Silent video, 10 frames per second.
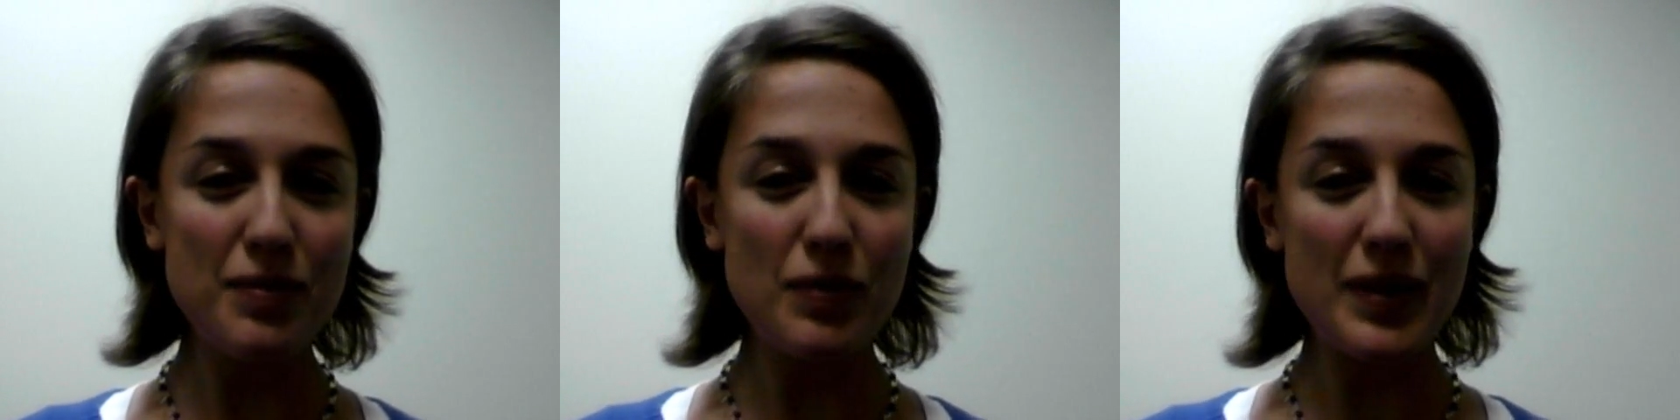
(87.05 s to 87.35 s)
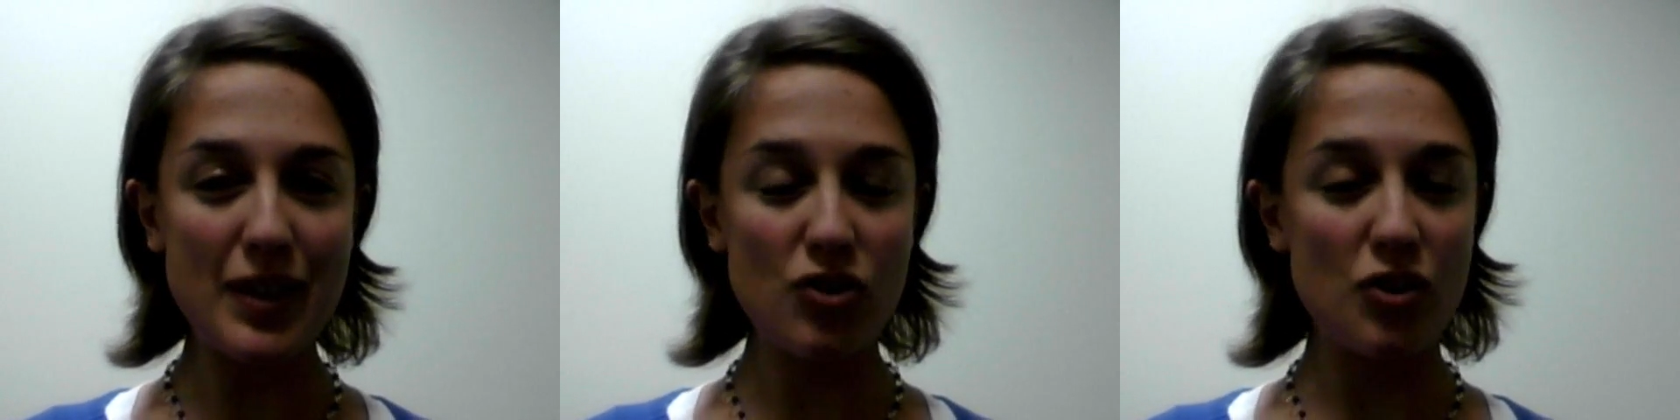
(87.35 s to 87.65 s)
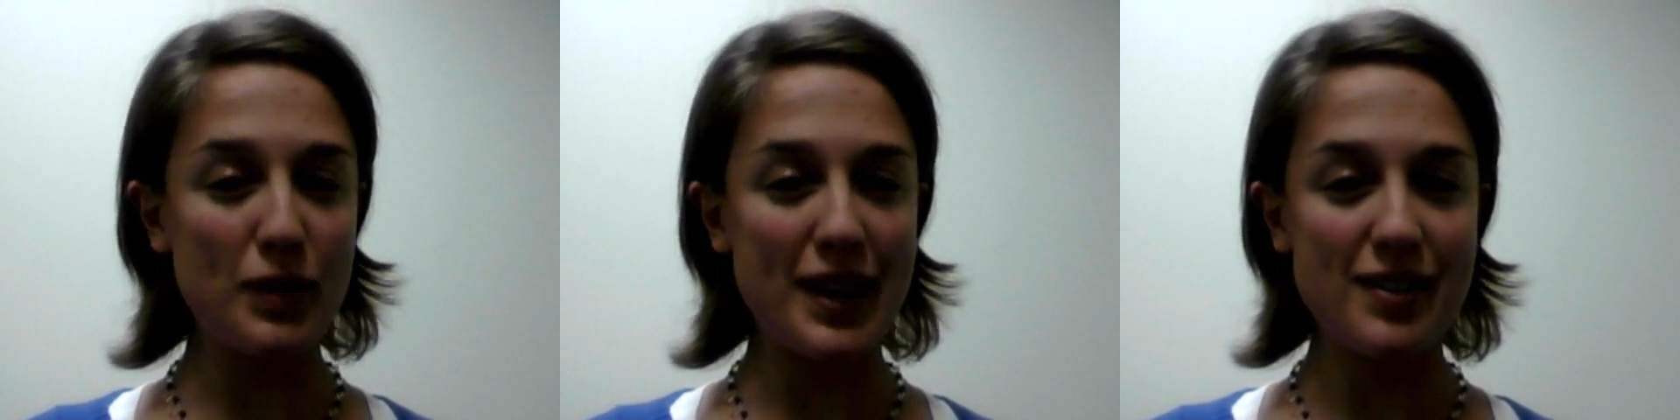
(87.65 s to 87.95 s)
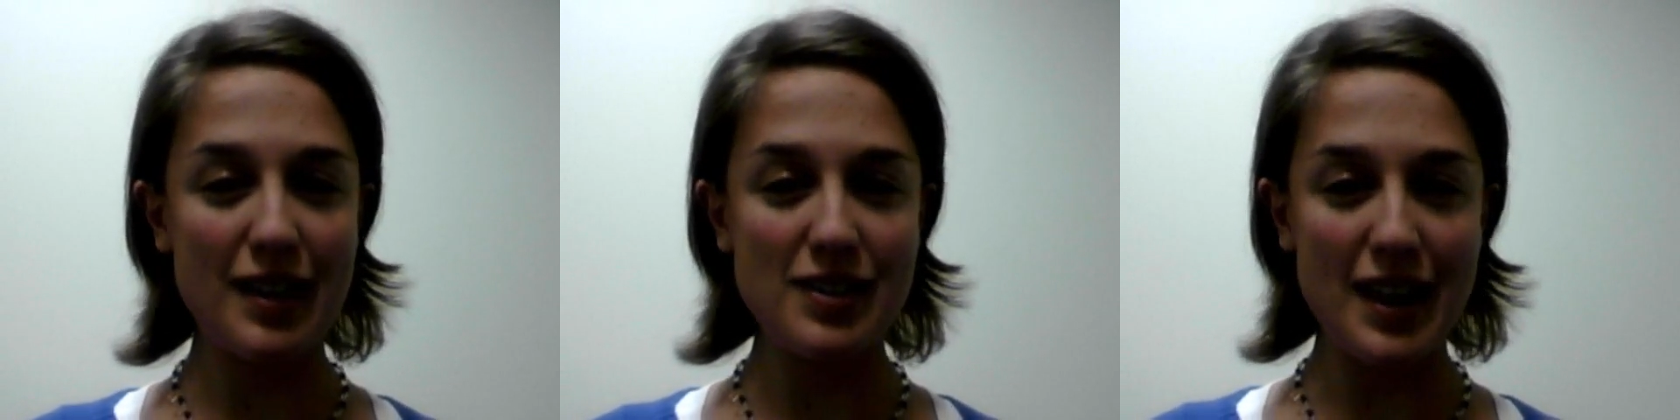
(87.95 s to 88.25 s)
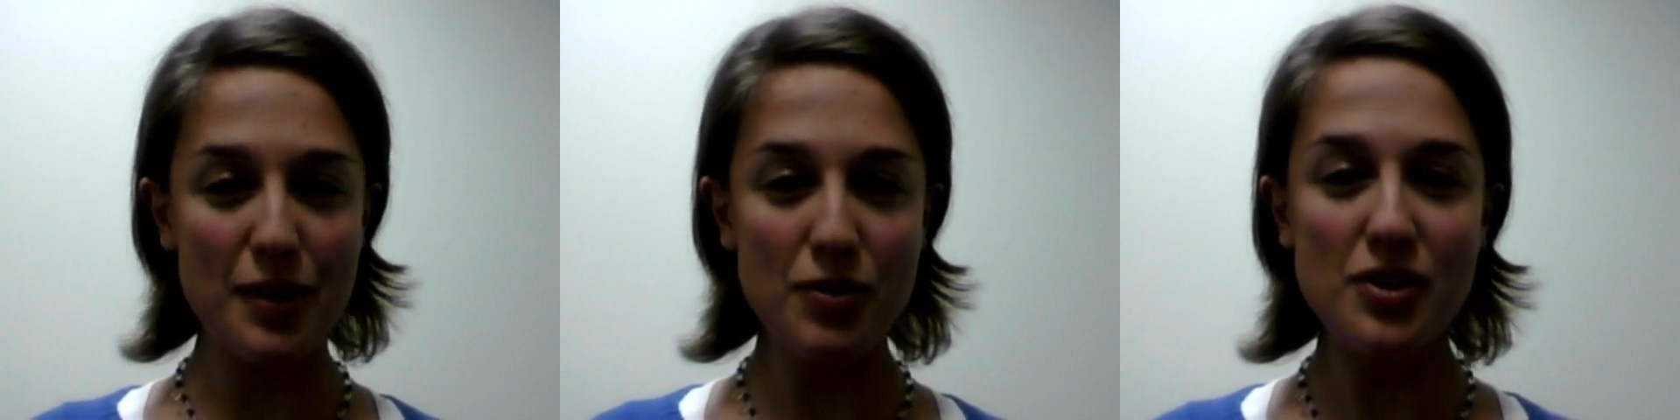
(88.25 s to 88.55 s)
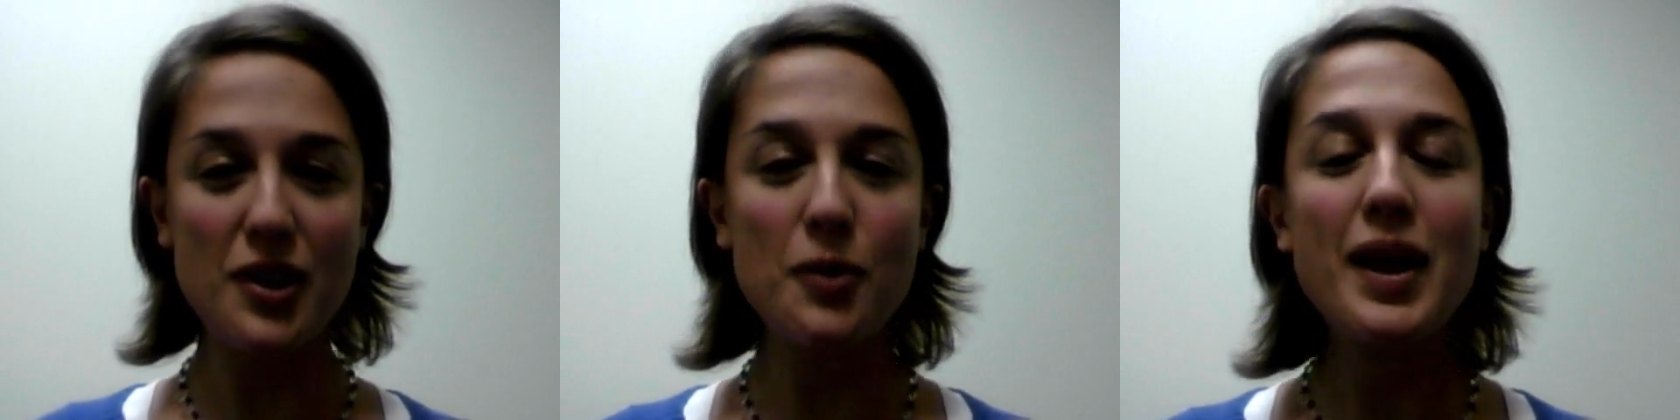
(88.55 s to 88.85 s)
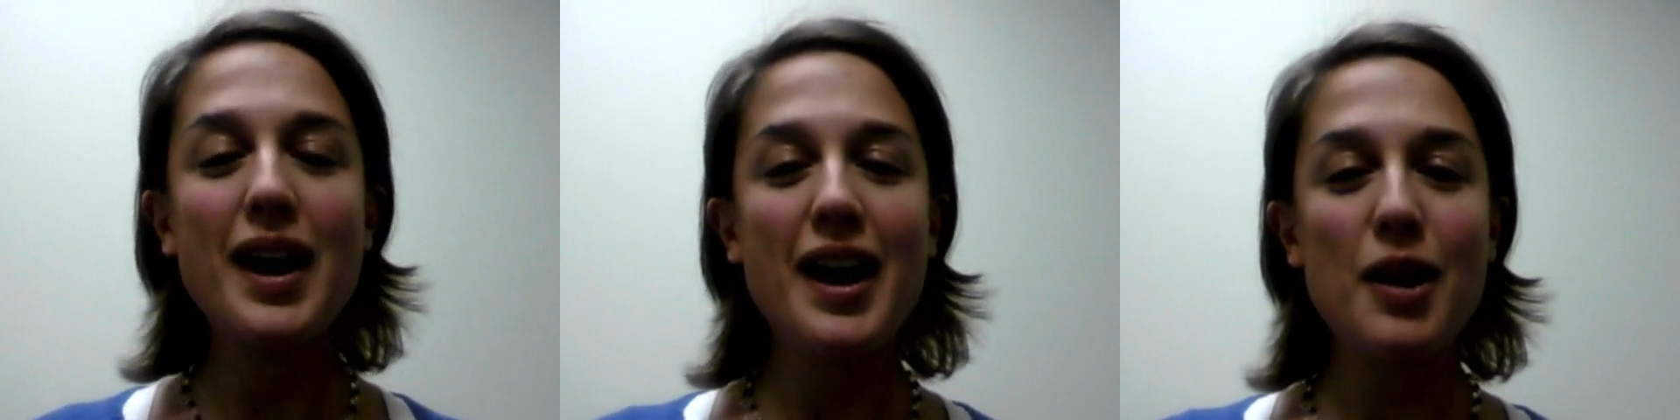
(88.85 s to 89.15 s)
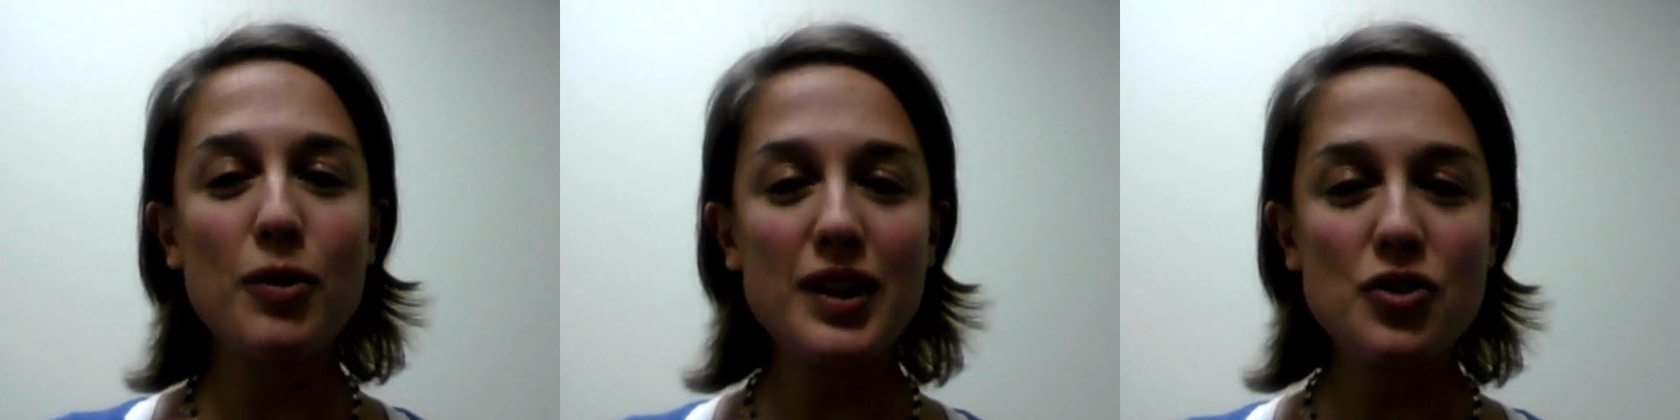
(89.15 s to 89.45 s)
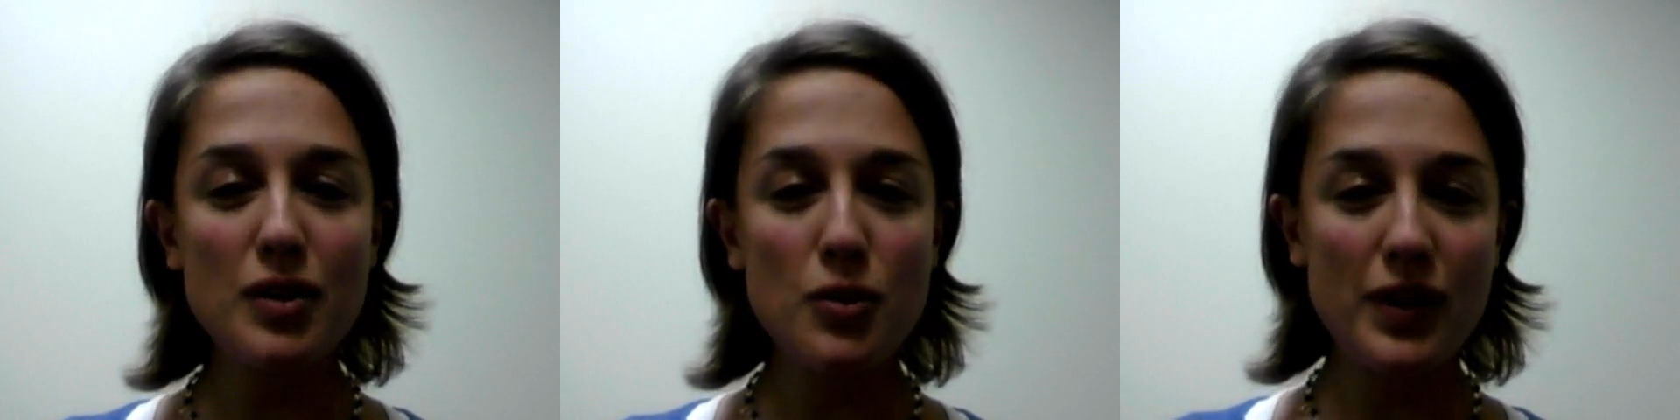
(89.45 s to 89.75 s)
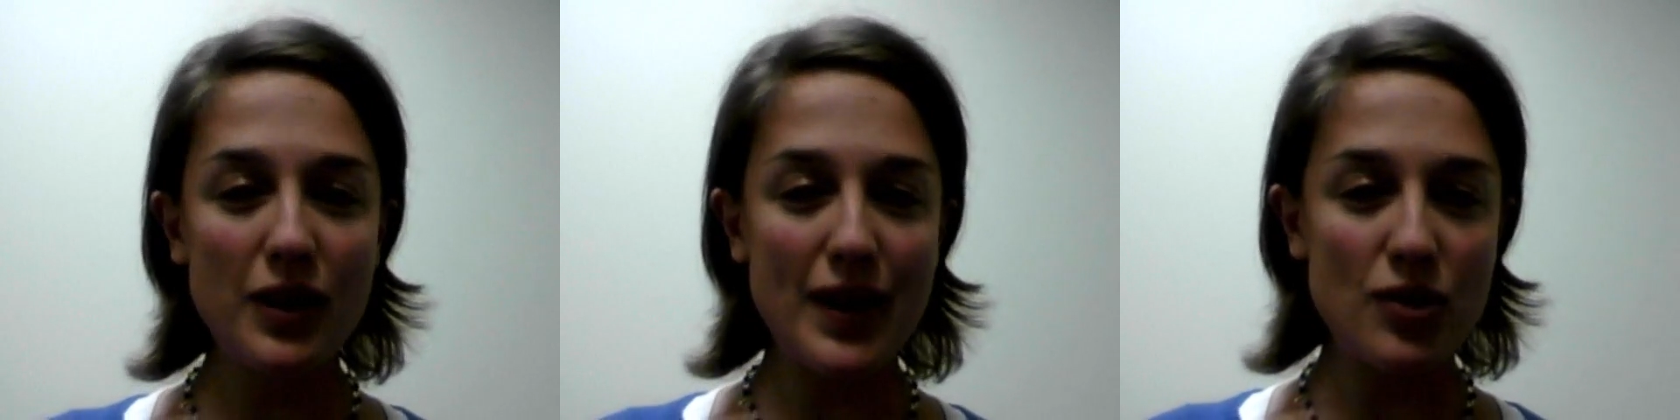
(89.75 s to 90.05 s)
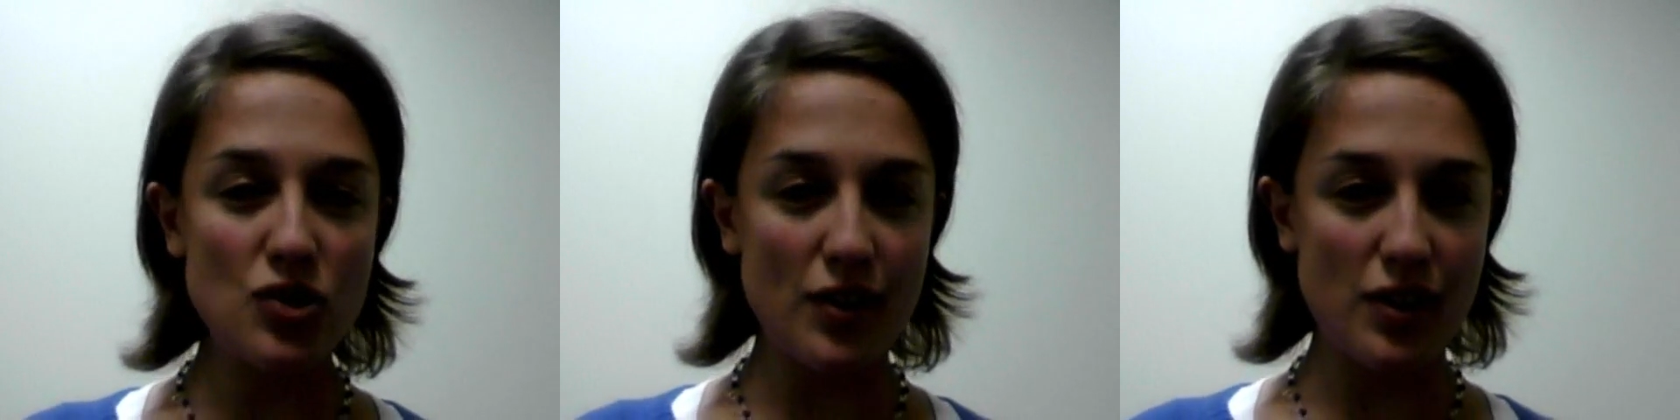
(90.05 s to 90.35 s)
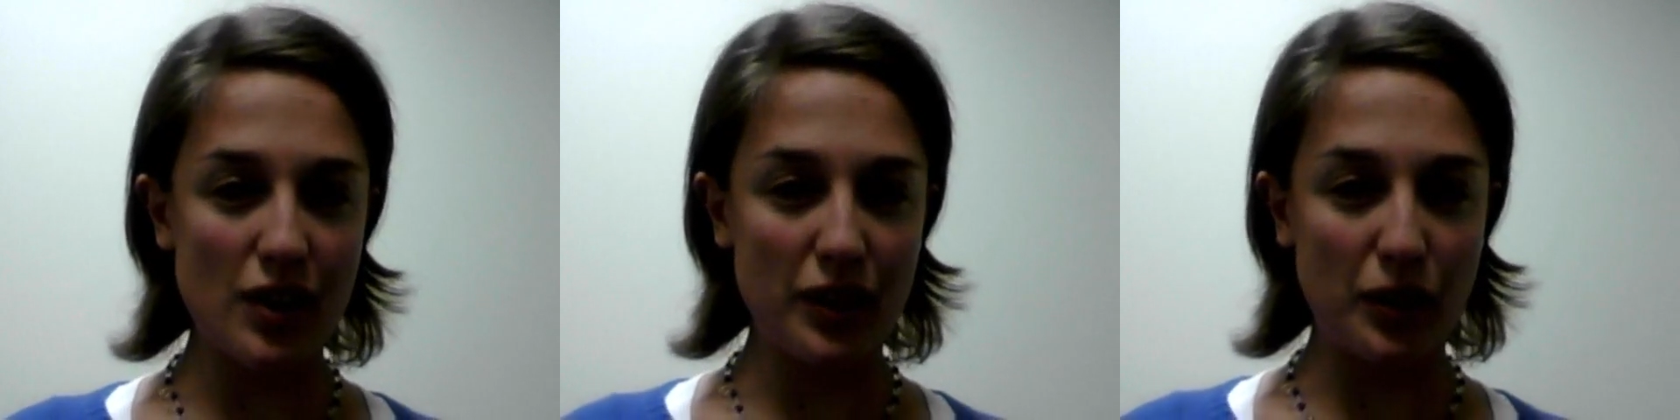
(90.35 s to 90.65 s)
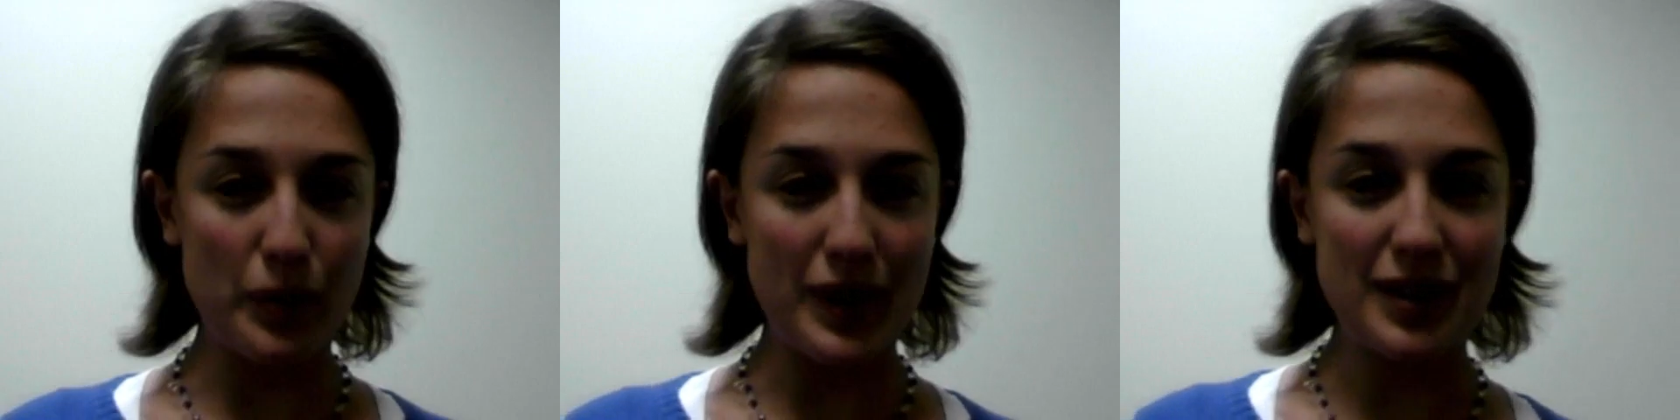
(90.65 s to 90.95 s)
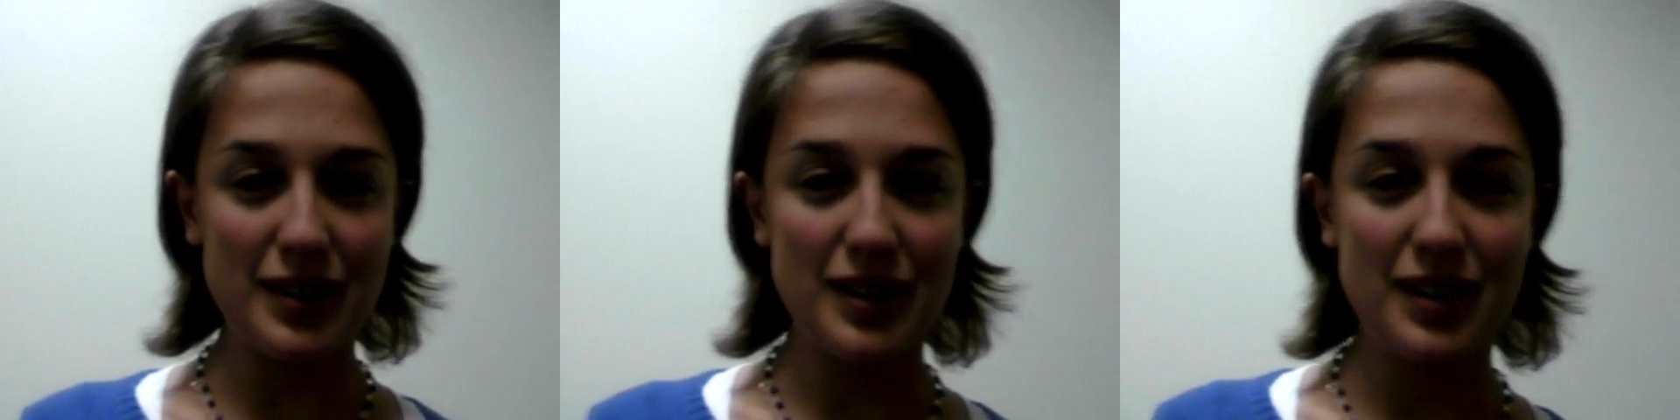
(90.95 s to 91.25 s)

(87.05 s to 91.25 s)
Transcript: That's just when I sat down, so we're going to try moving around just a little bit.